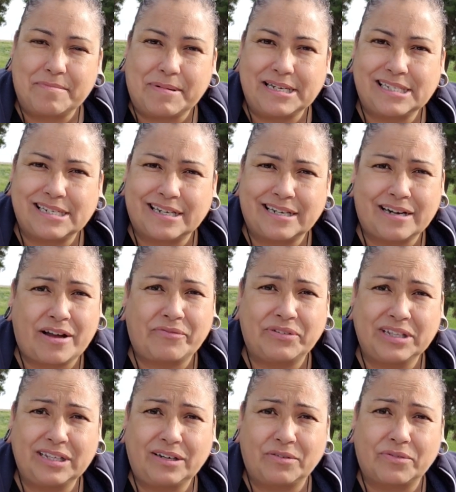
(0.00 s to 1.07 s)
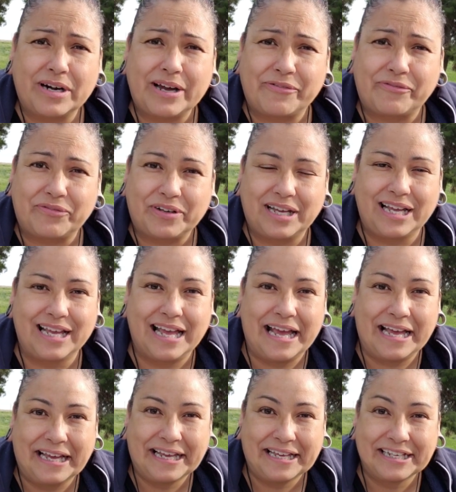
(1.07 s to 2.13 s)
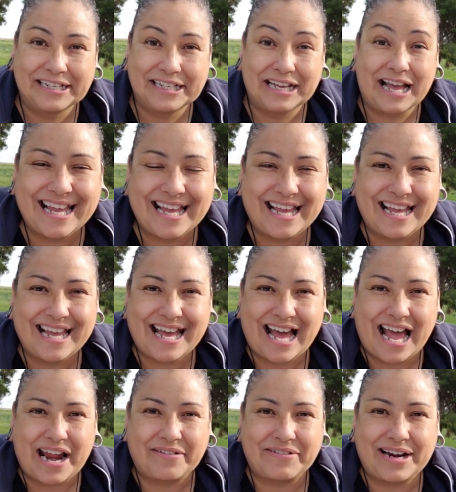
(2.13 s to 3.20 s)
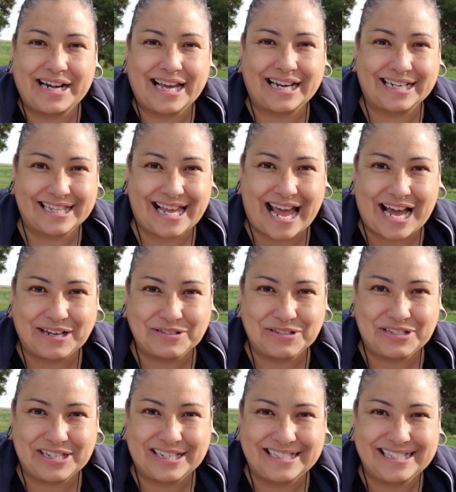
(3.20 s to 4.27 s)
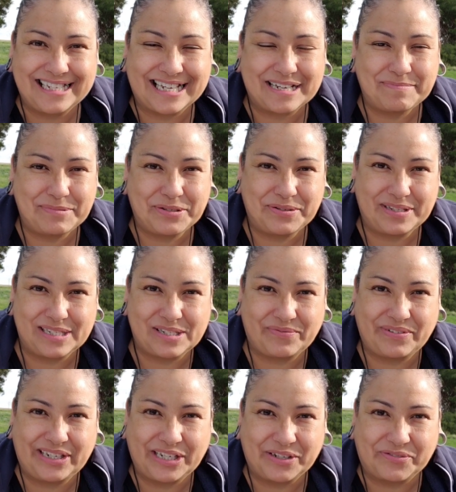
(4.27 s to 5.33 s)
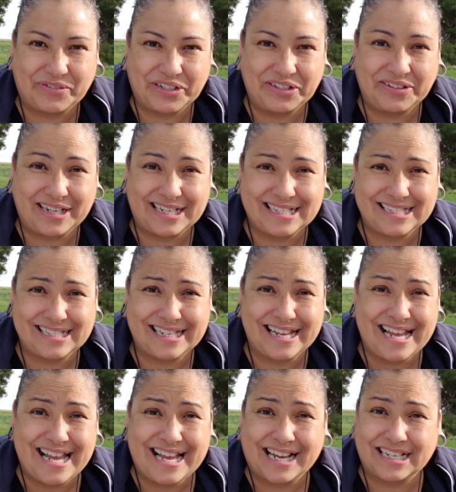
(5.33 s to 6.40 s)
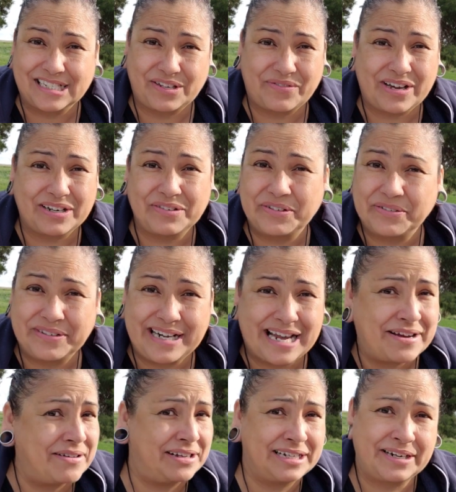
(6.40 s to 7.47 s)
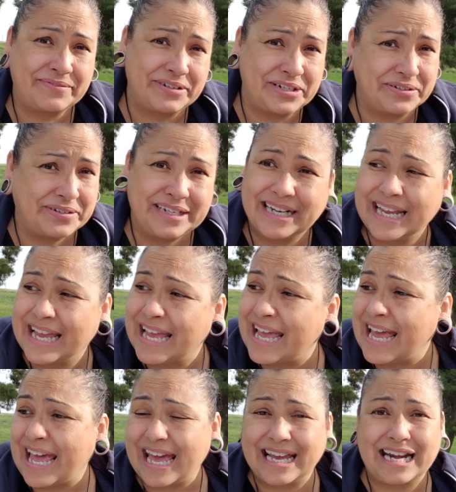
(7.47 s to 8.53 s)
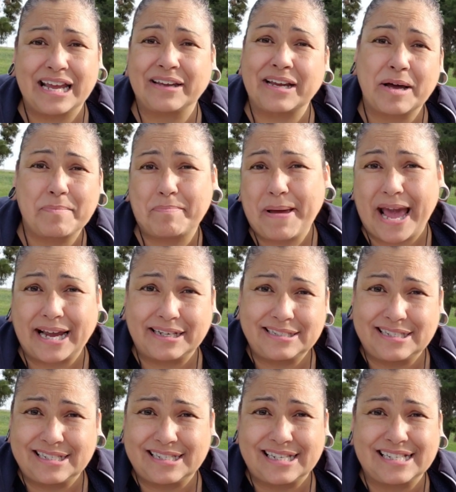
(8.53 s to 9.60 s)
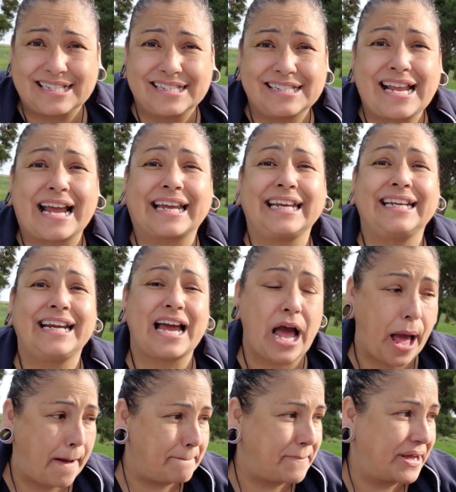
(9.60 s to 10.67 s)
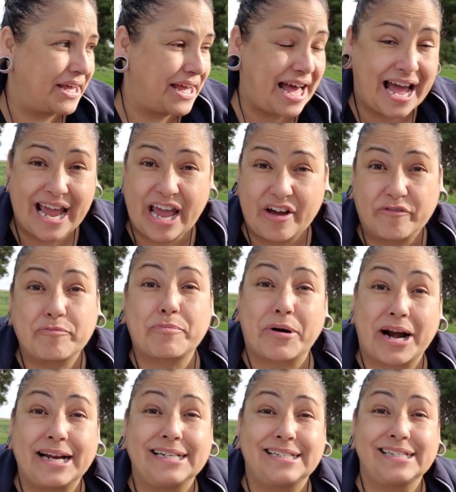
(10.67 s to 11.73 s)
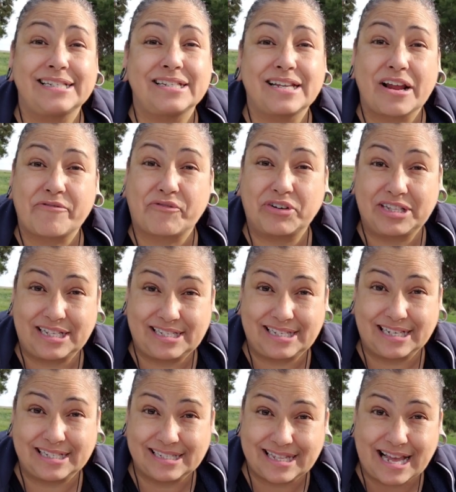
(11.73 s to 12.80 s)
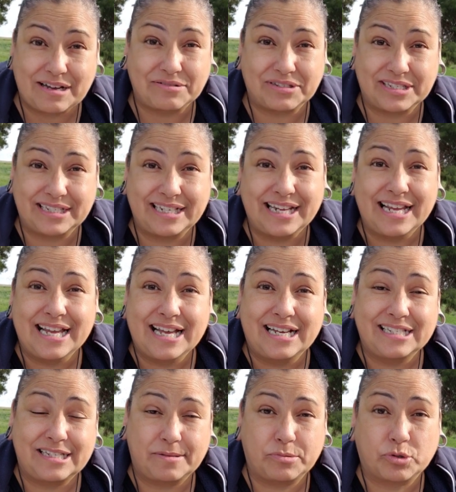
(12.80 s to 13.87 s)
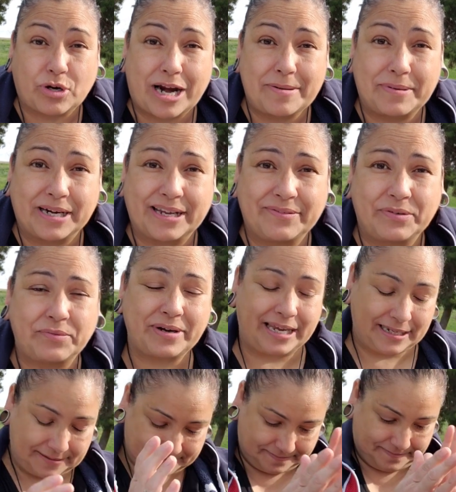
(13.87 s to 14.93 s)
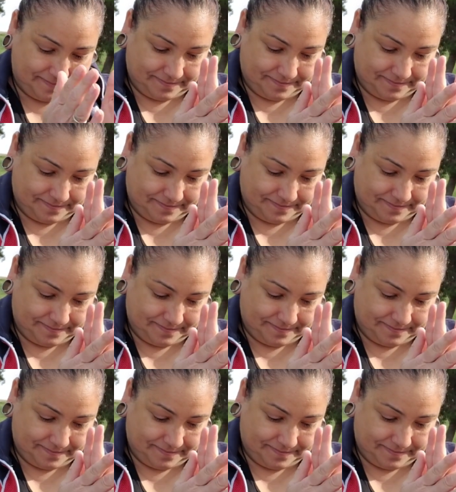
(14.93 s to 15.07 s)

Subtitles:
I started off a little rough. I ran out of the house to come do this video for you guys, because if I don't do it now, I'll never do it. And I got packages stacking up. I have prizes for the 6,000 subscriber giveaway.